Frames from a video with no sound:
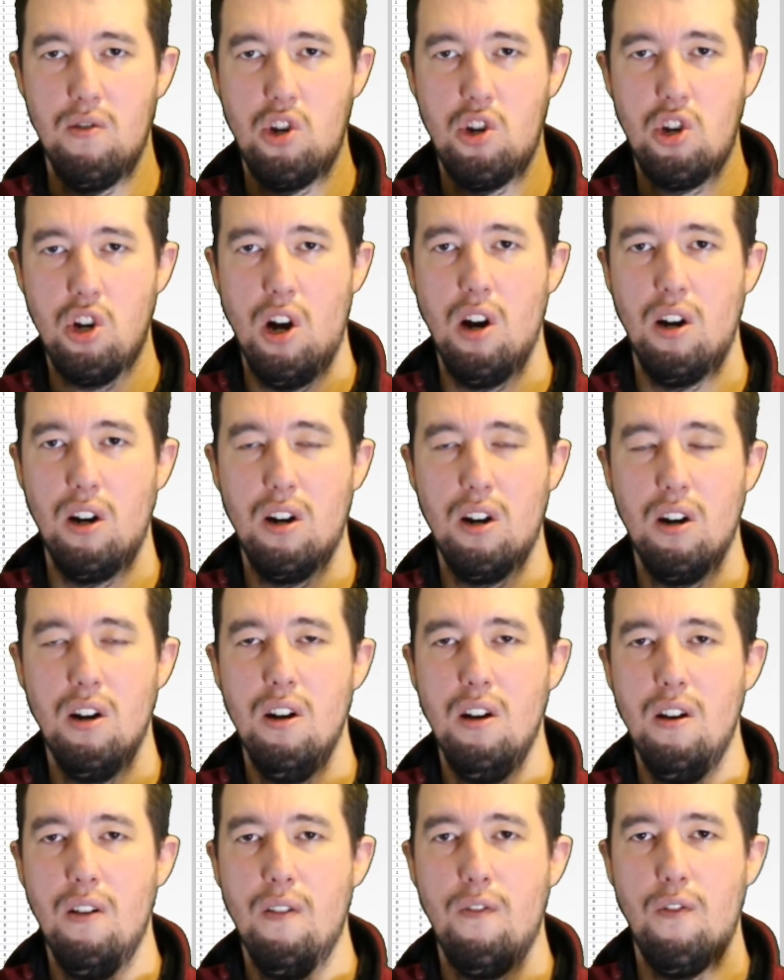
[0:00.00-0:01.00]
chunk
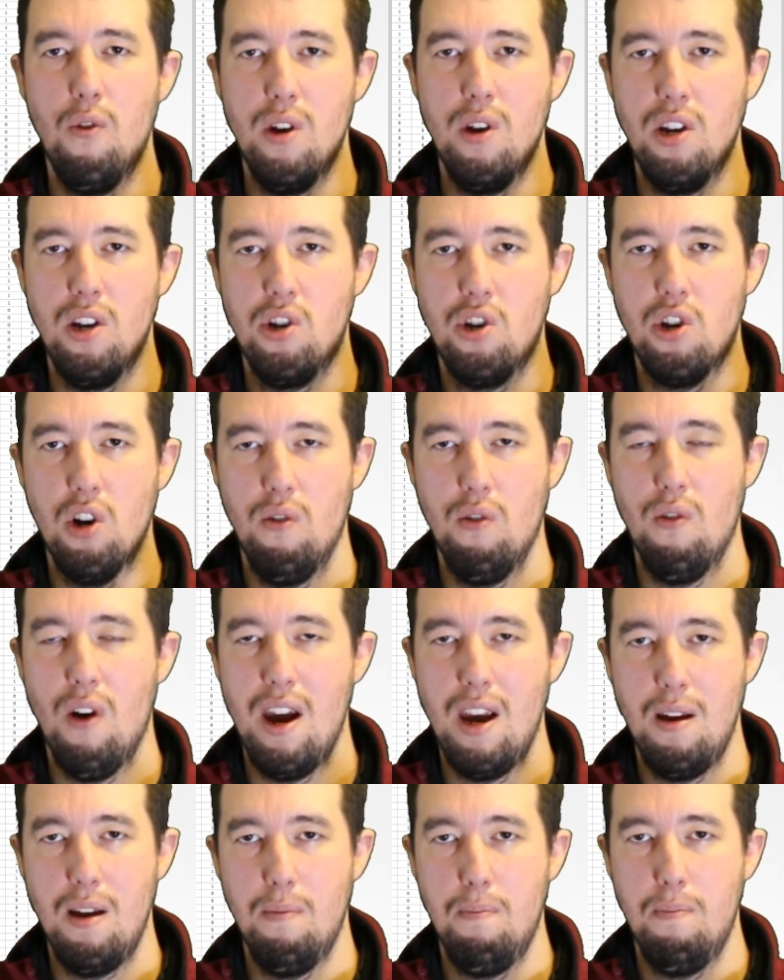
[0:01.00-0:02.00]
for each
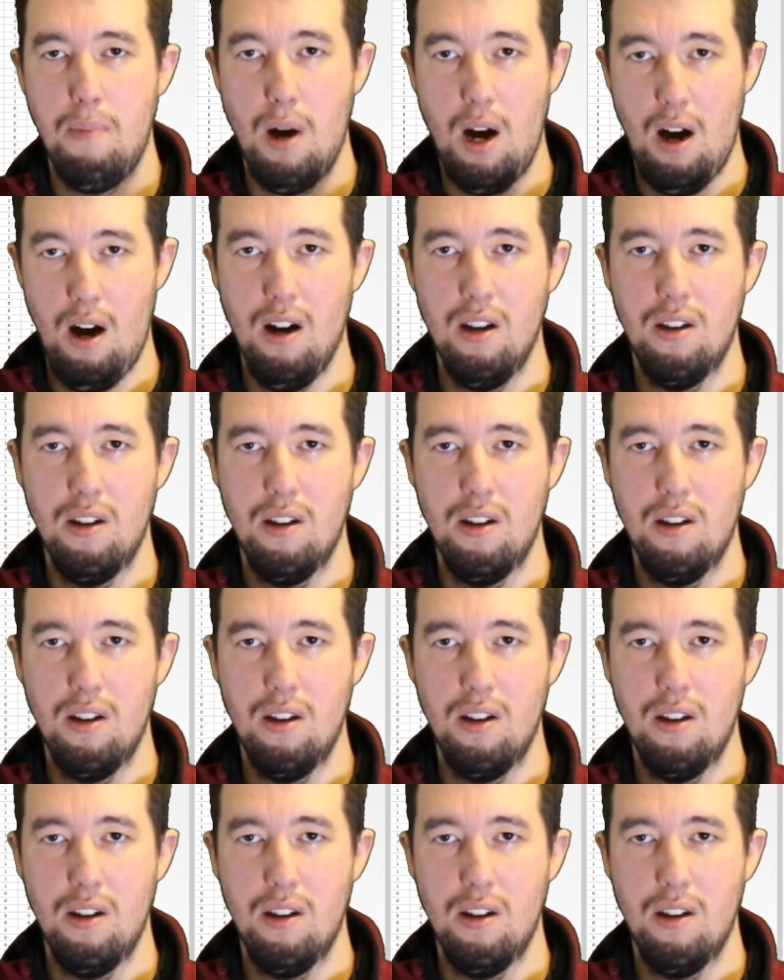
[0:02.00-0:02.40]
array part,